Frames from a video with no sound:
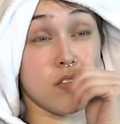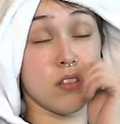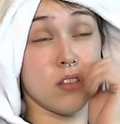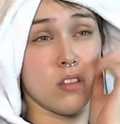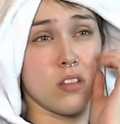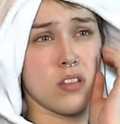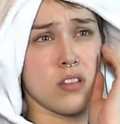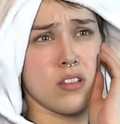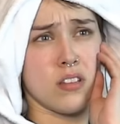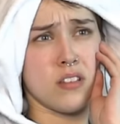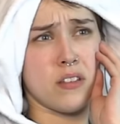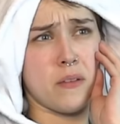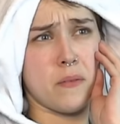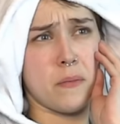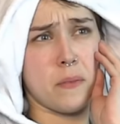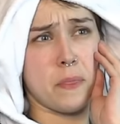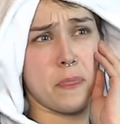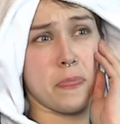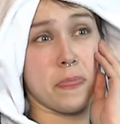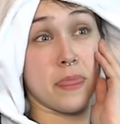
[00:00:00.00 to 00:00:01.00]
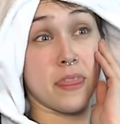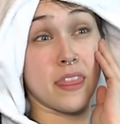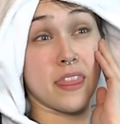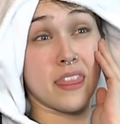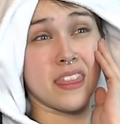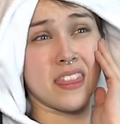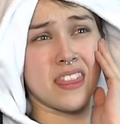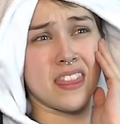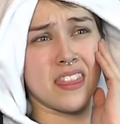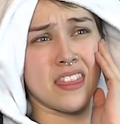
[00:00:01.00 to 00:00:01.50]
Life's a
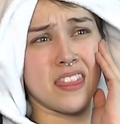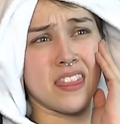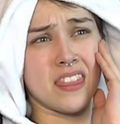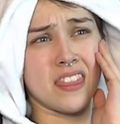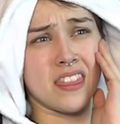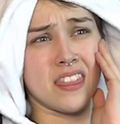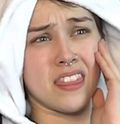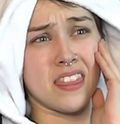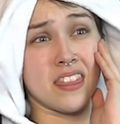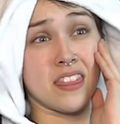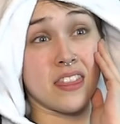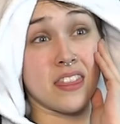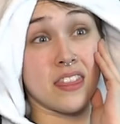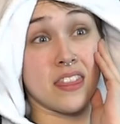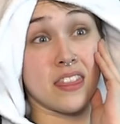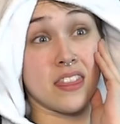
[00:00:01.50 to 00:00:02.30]
now so am